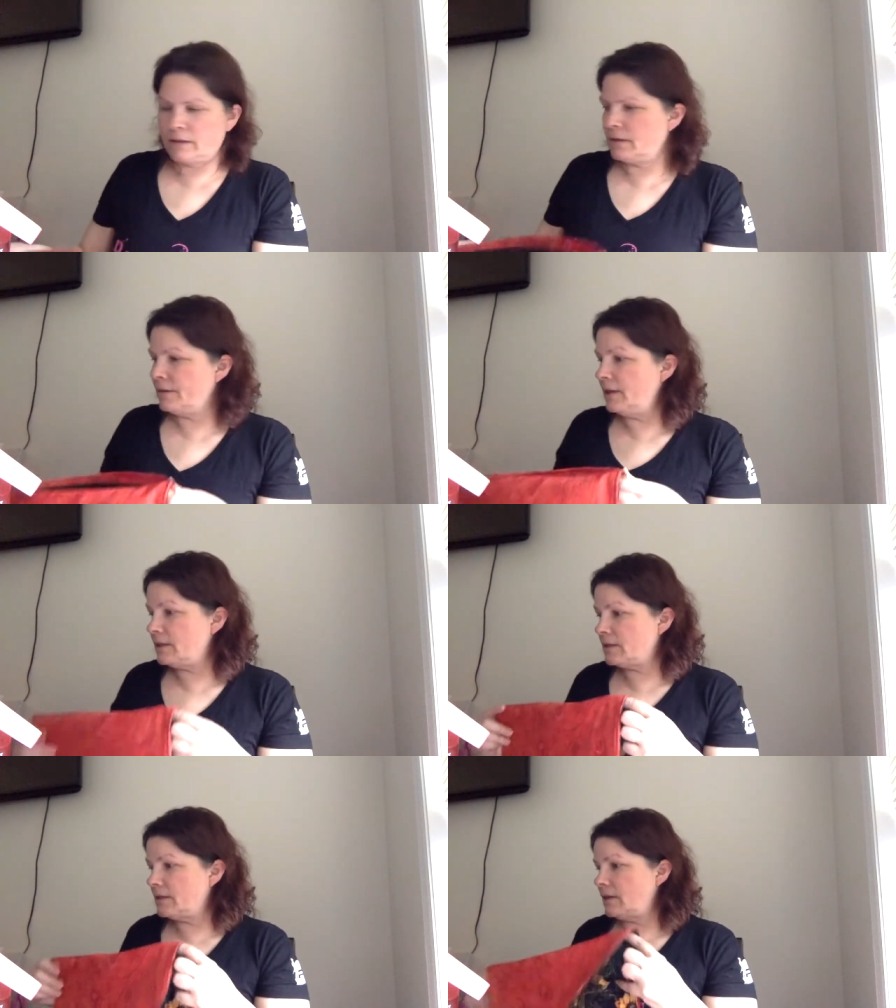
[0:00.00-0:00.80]

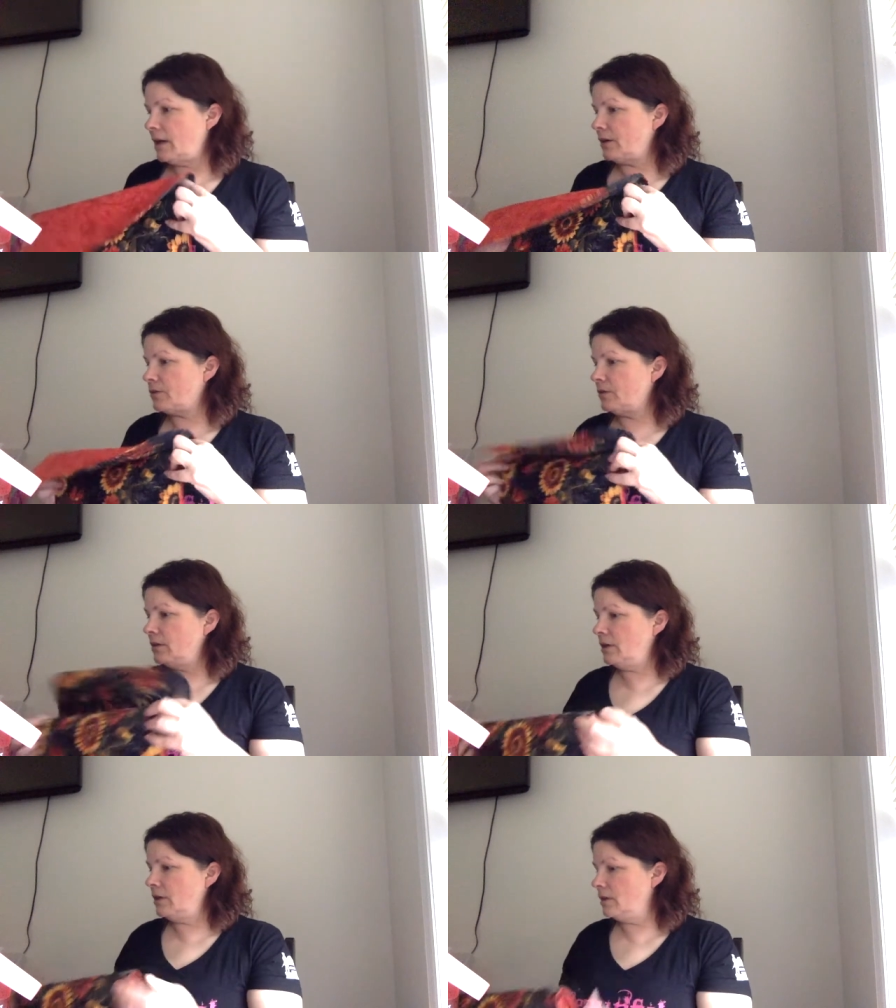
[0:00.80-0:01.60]
this
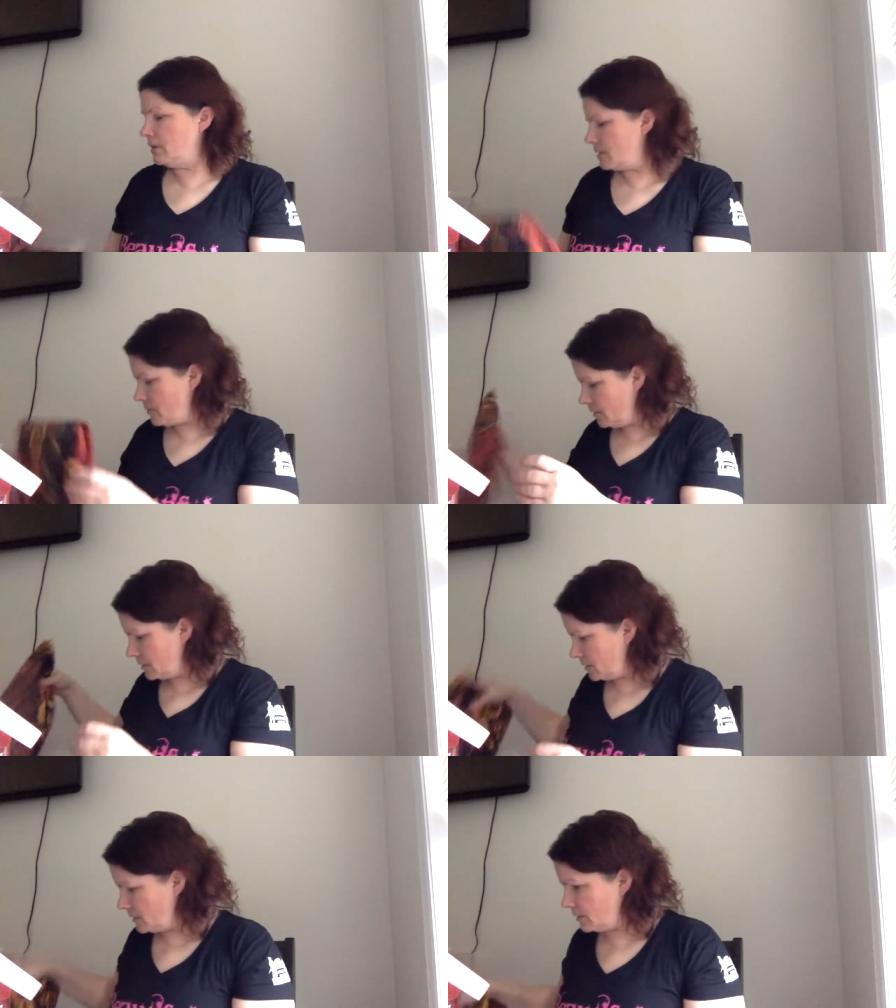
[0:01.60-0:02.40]
actually is
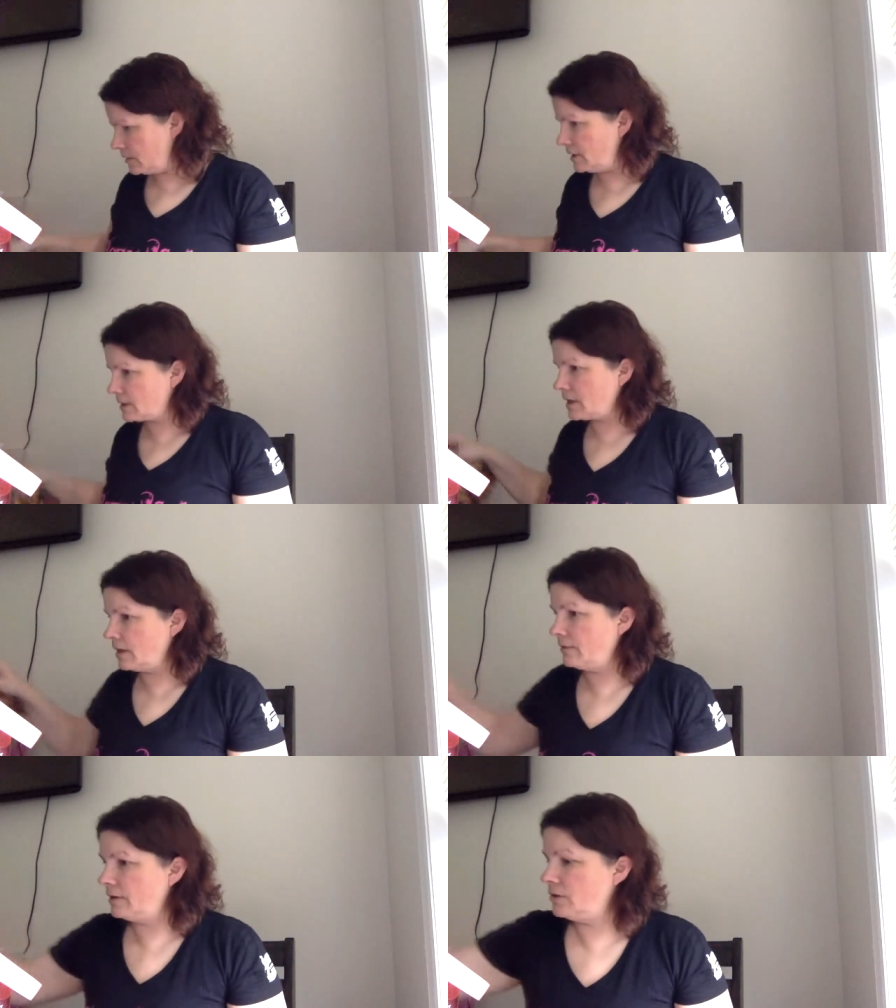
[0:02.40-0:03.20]

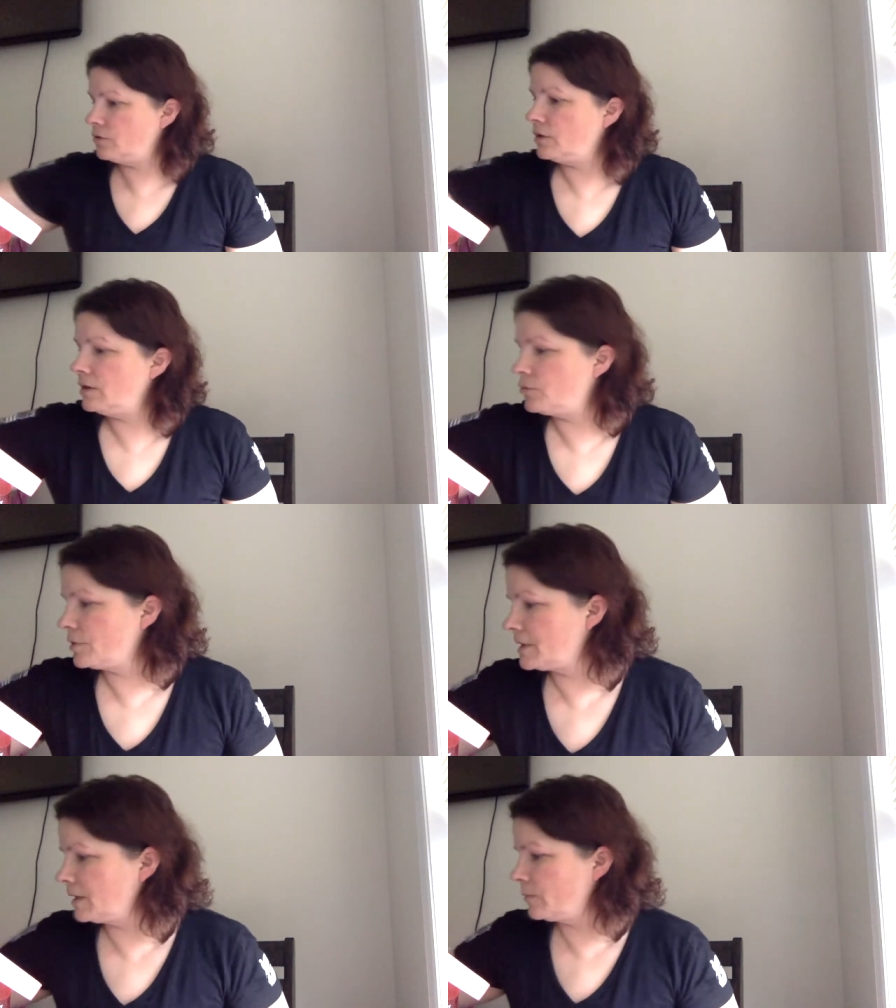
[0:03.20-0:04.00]
kind of an
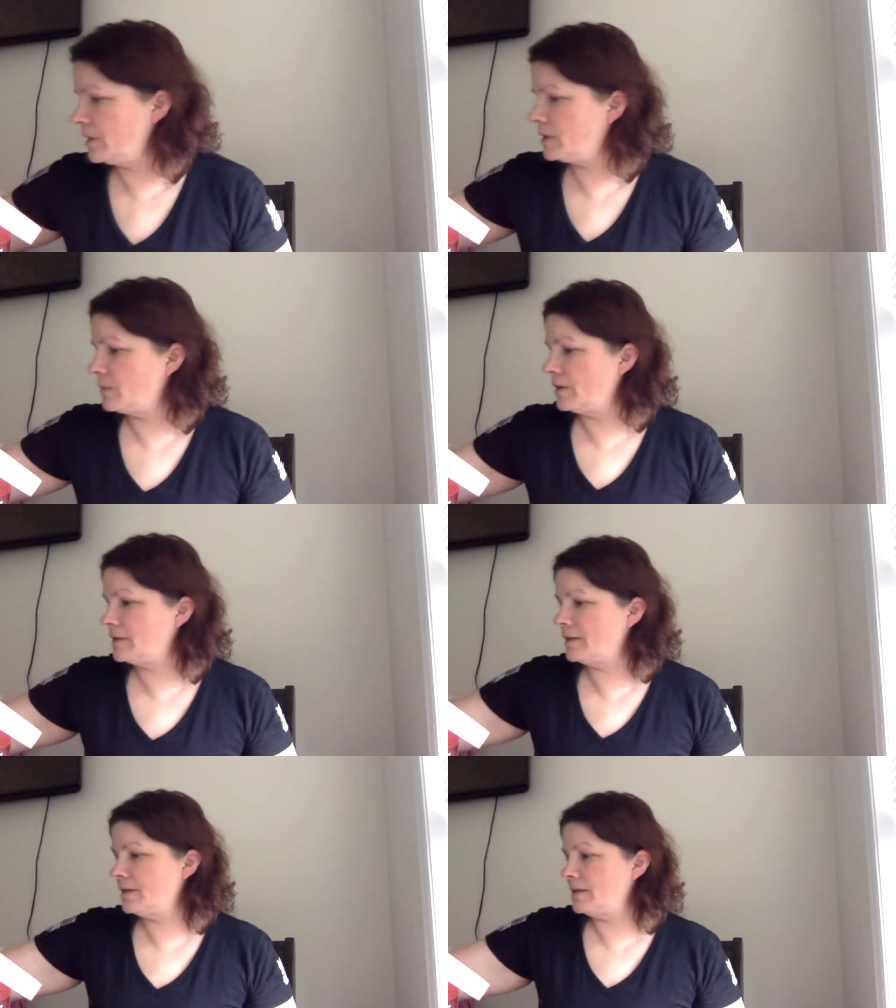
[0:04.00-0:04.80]
interesting piece because
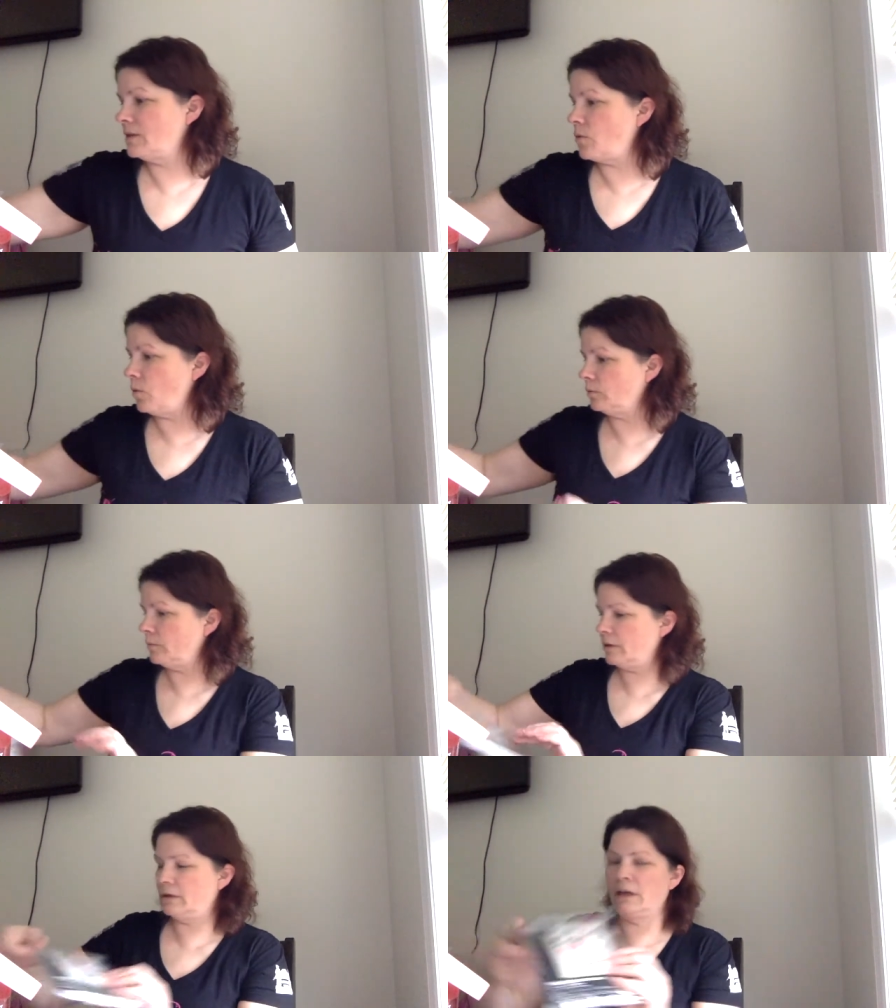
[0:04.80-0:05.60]
this is an old
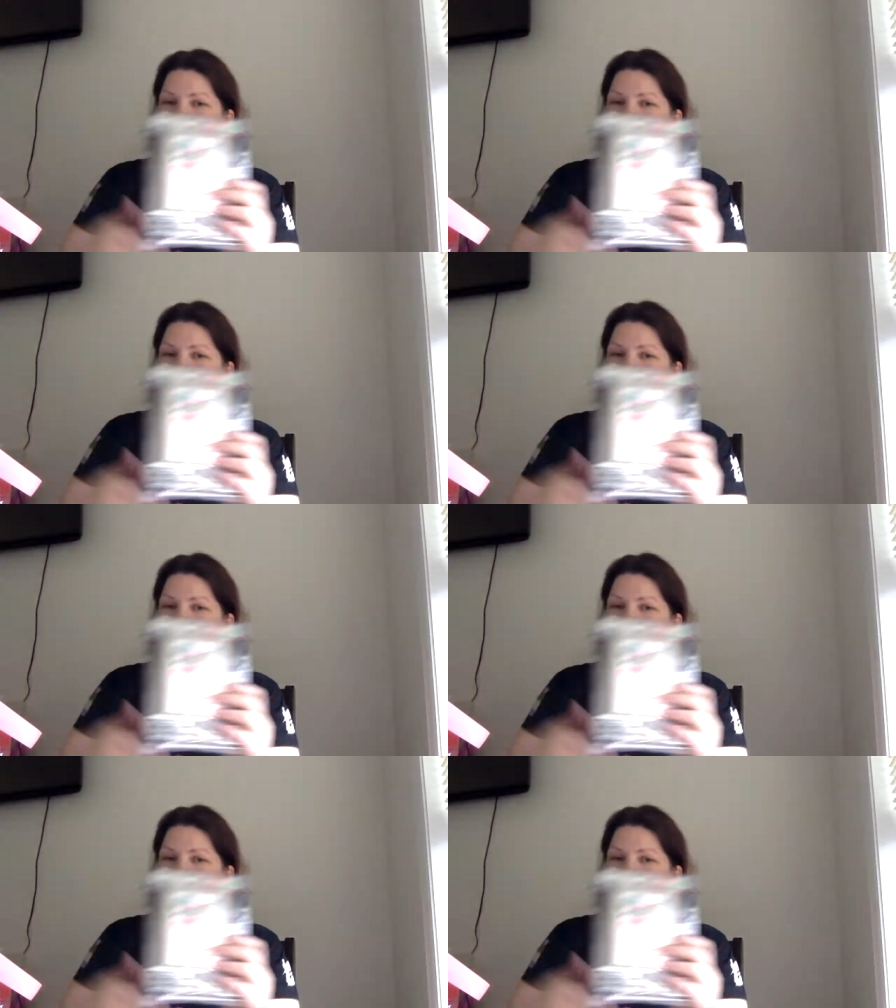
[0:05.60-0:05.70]
one.